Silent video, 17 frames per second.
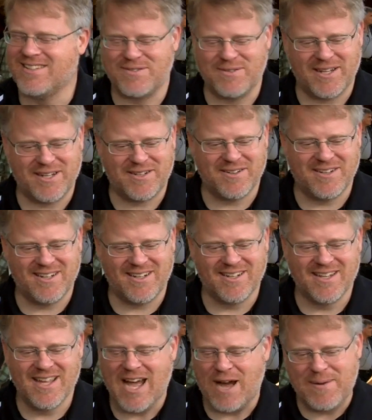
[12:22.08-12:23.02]
it's really cool.
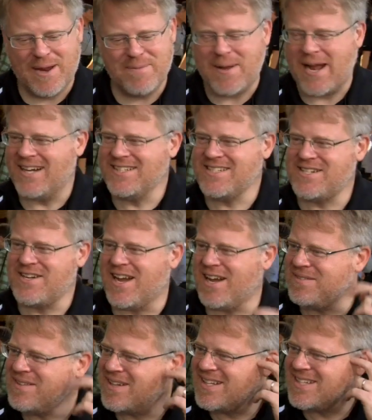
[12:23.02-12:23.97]
So how many patents do you
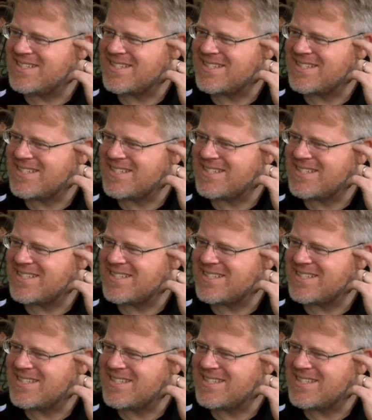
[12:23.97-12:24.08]
have on this?